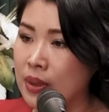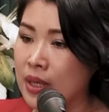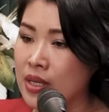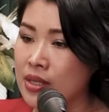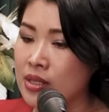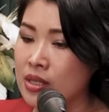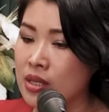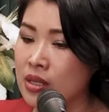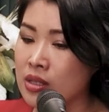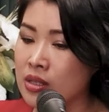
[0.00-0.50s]

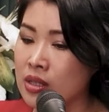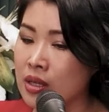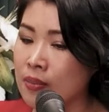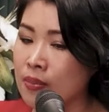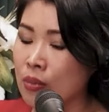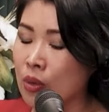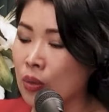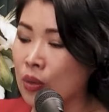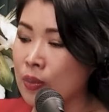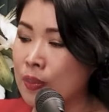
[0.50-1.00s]
Because the
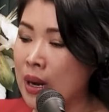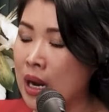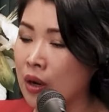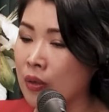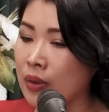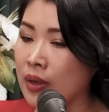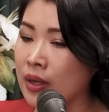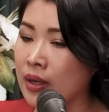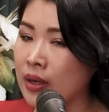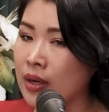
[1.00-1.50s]
more
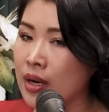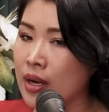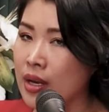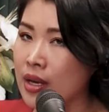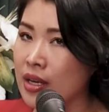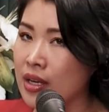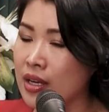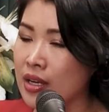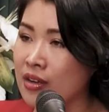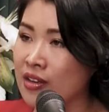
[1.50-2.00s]
power
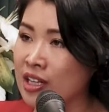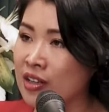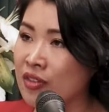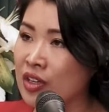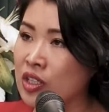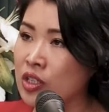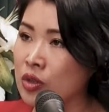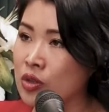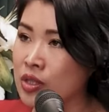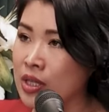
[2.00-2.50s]

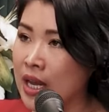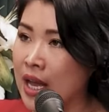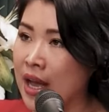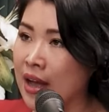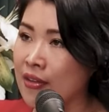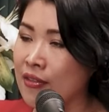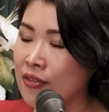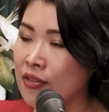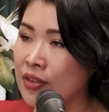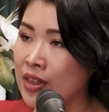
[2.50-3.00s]
individuals
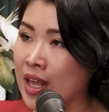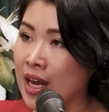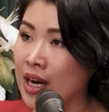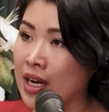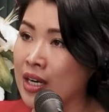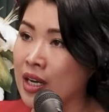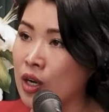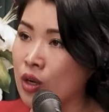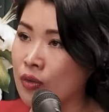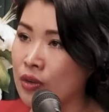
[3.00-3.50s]
have, they are
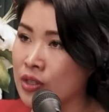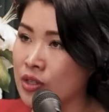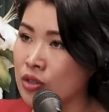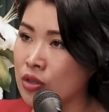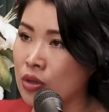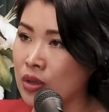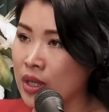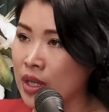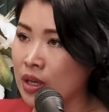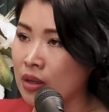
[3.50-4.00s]
going to
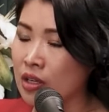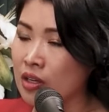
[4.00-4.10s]
overthrow you.